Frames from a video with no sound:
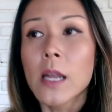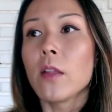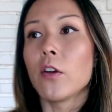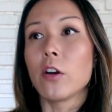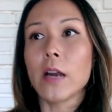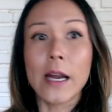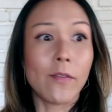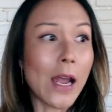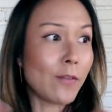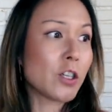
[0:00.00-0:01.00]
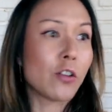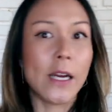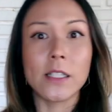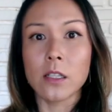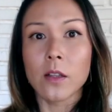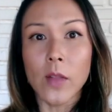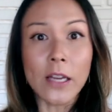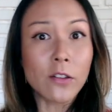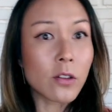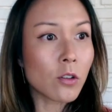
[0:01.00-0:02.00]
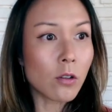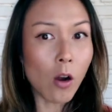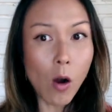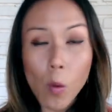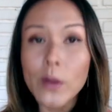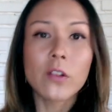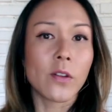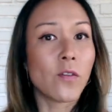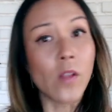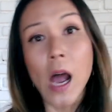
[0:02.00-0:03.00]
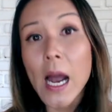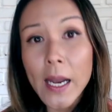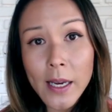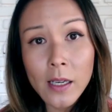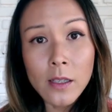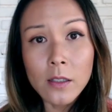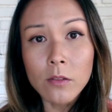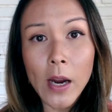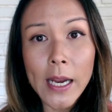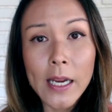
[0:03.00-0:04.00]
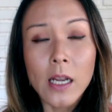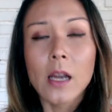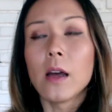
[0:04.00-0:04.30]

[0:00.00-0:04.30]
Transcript: They're kind of having to create things always on the fly right?